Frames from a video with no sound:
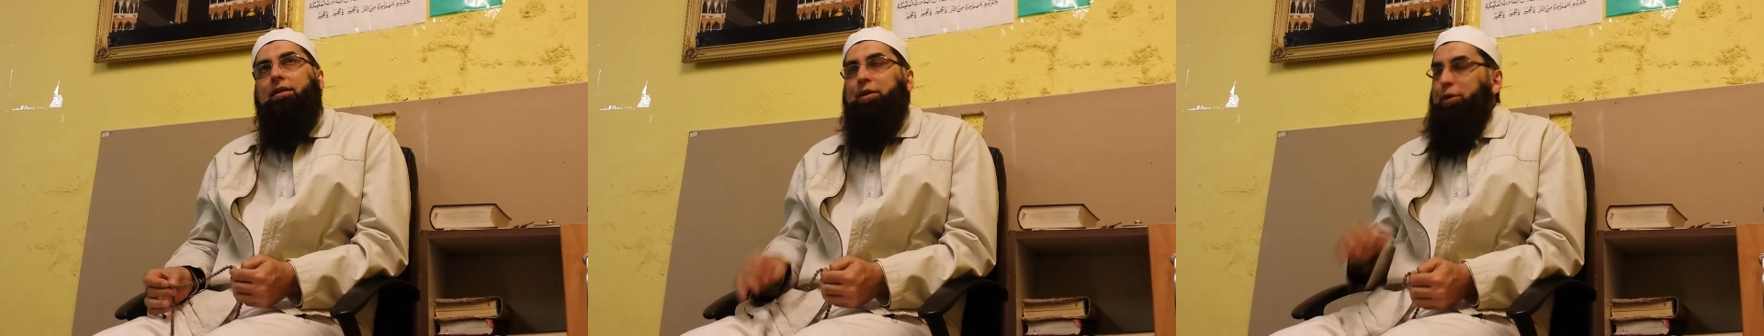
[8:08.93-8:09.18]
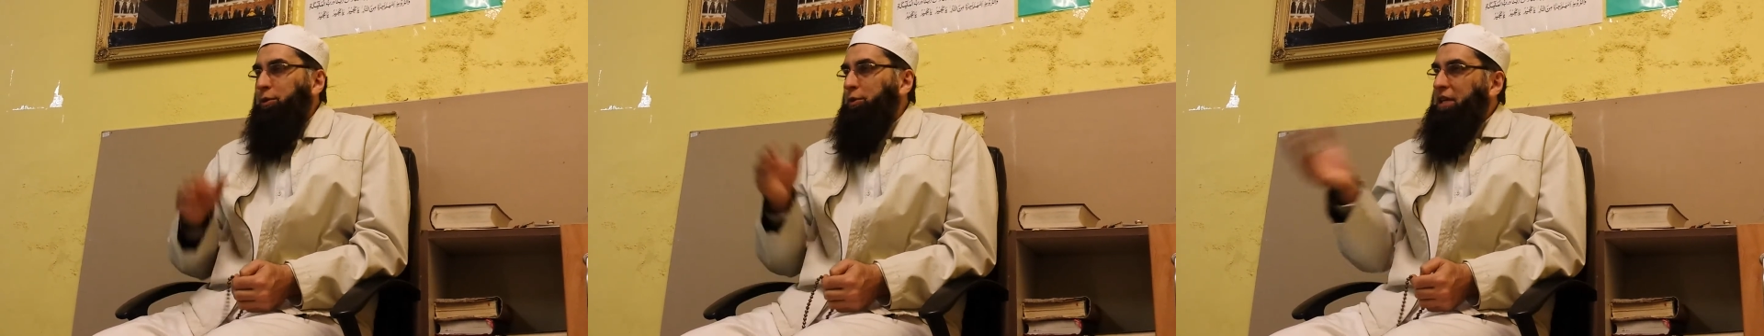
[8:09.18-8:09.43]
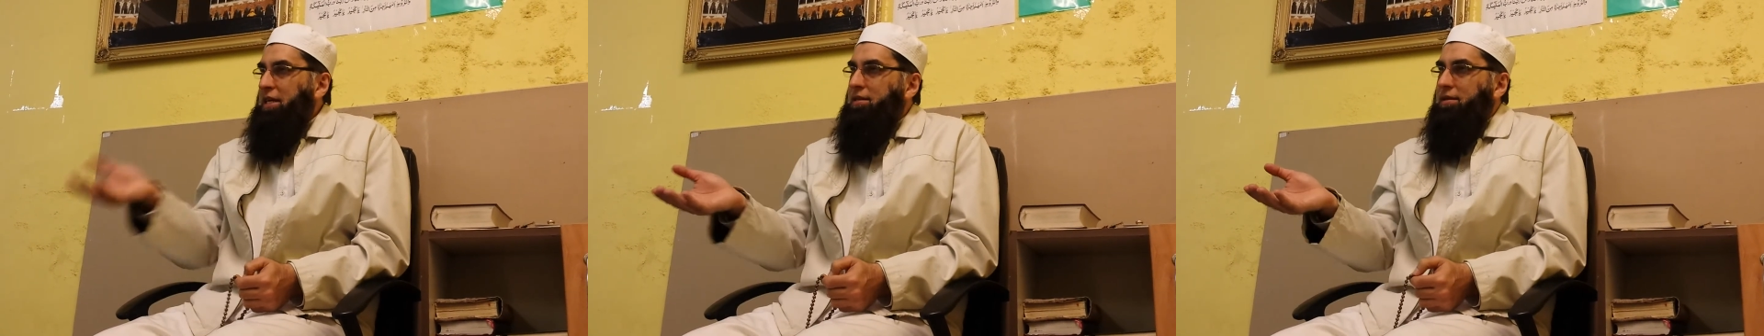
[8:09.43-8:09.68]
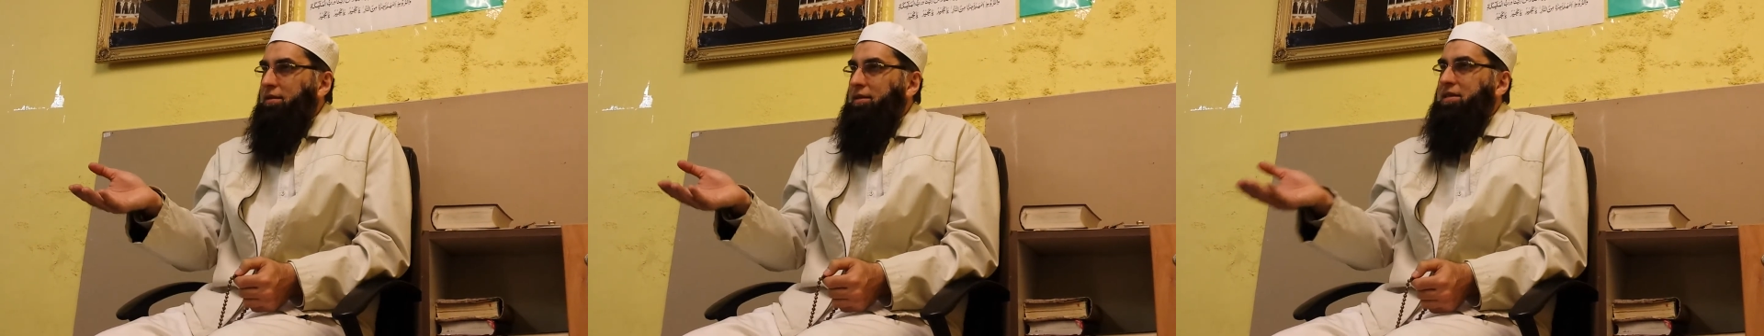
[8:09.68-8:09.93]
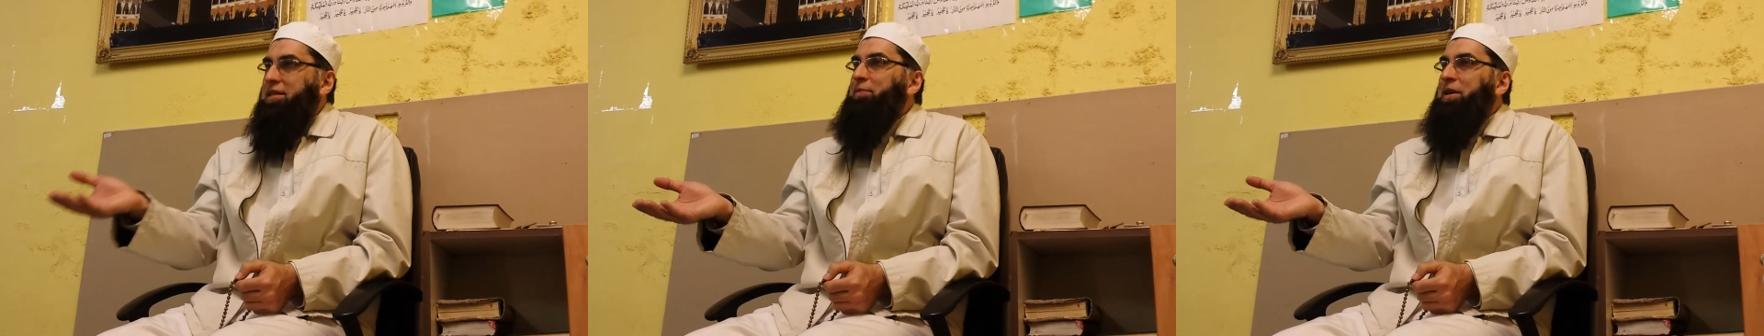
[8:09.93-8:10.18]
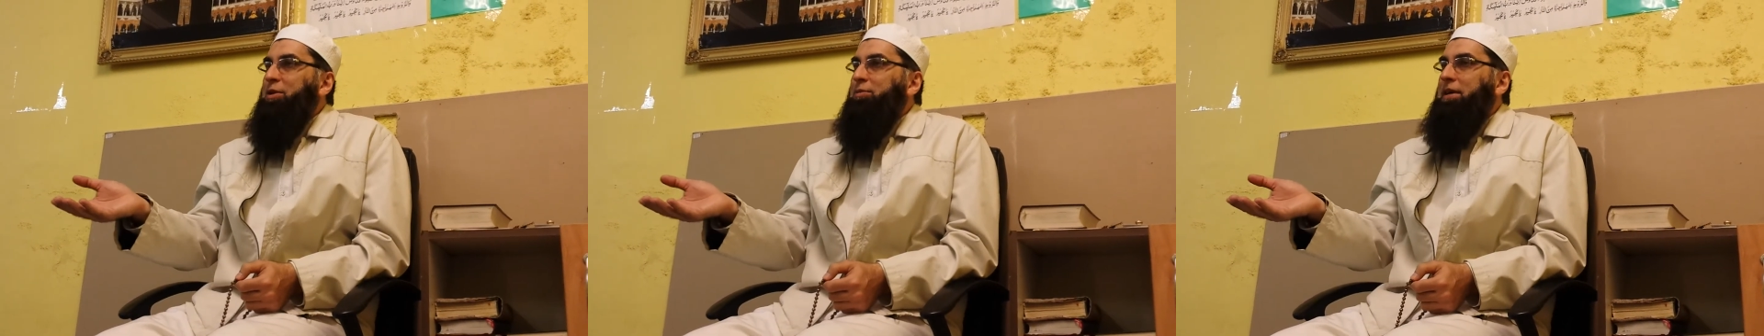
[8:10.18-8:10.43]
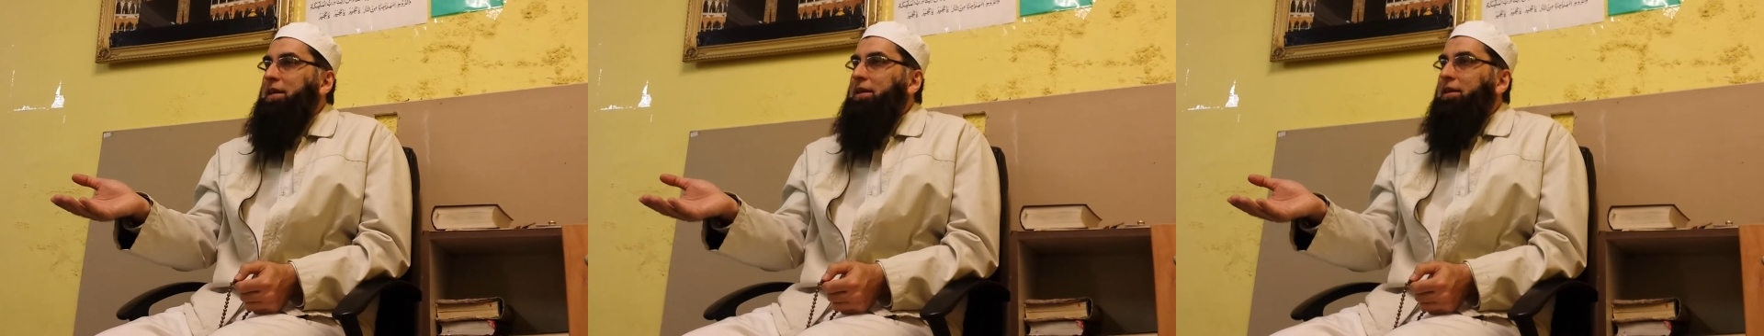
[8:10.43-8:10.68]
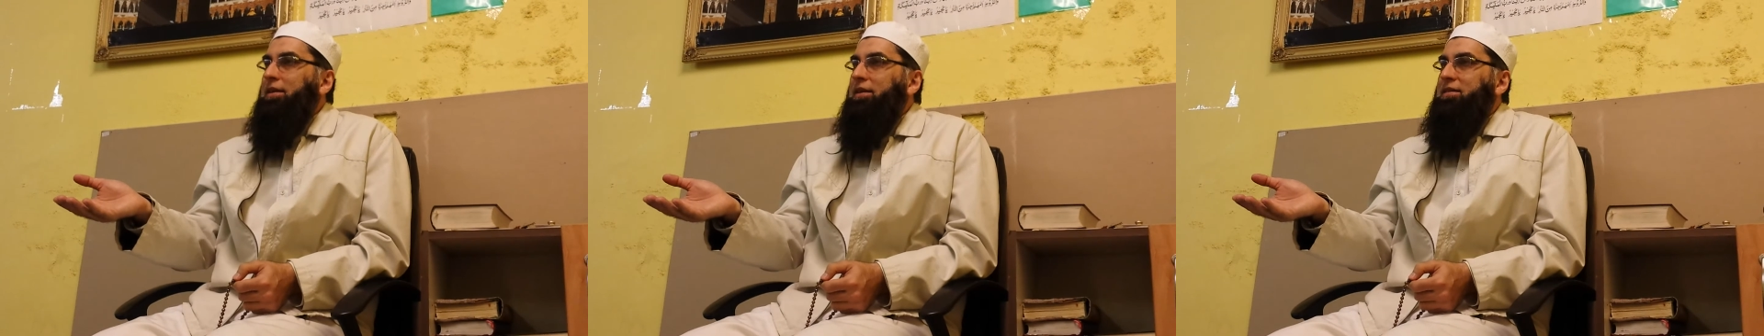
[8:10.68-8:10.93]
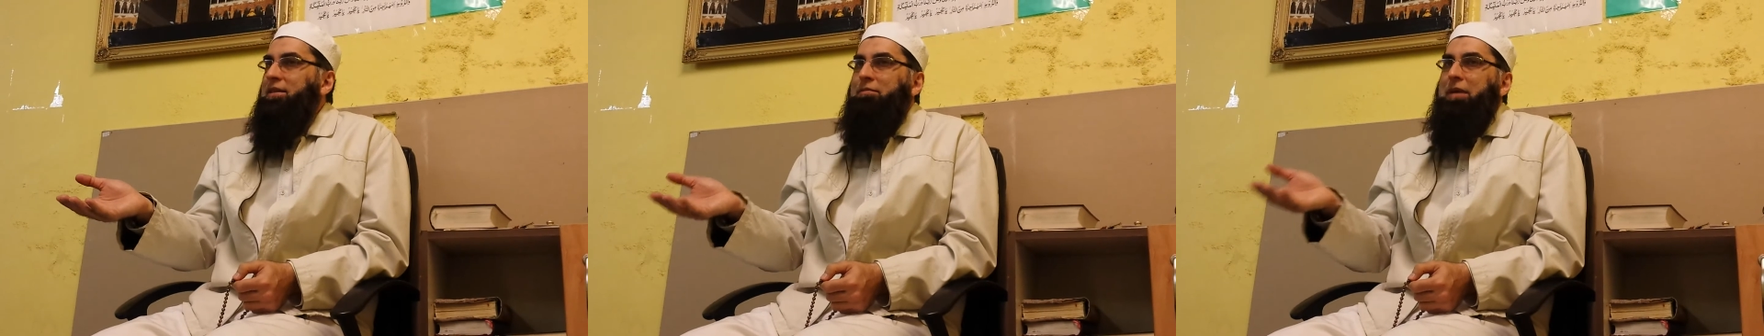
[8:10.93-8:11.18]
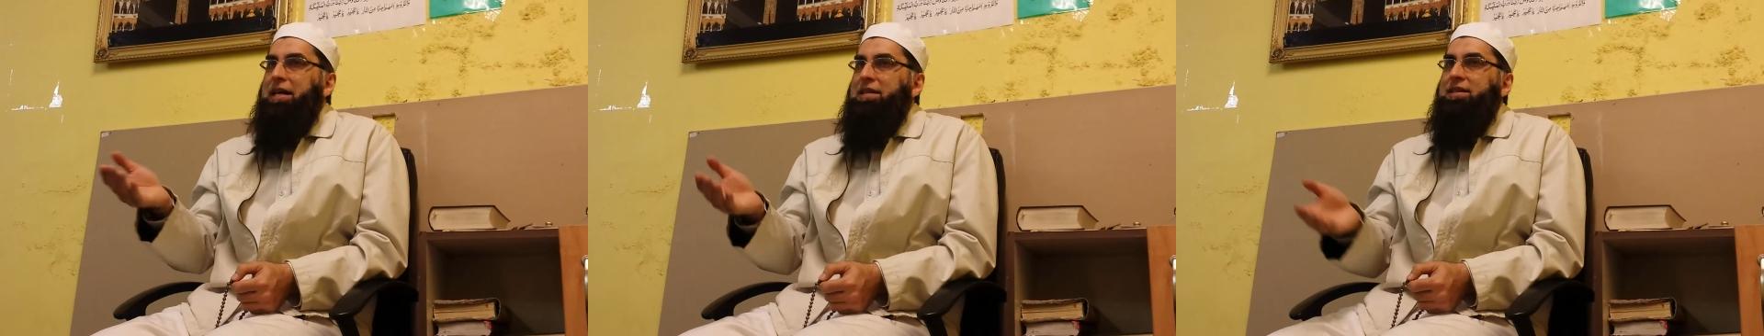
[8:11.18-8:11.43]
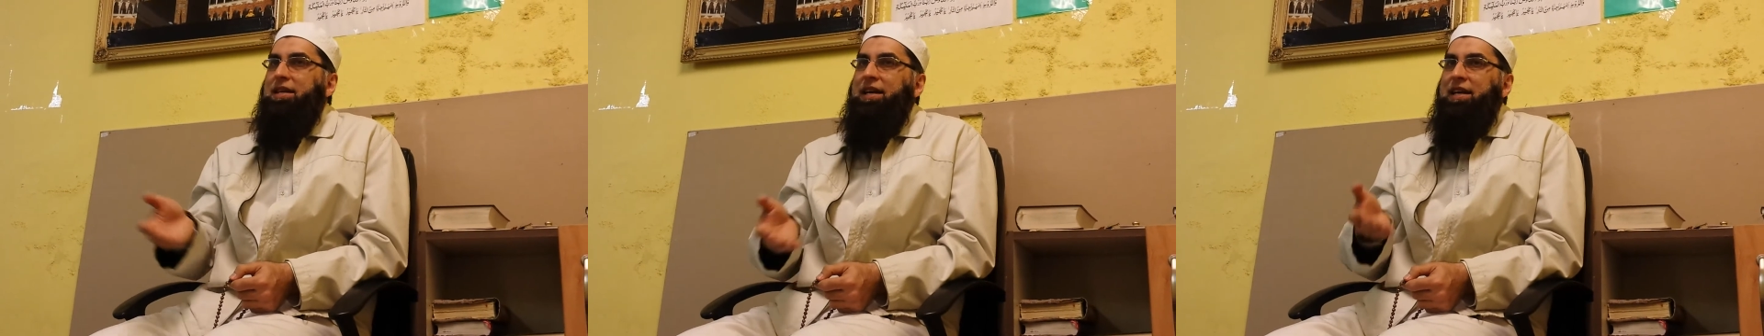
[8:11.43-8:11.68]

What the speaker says: do this is being obedient. Some might say,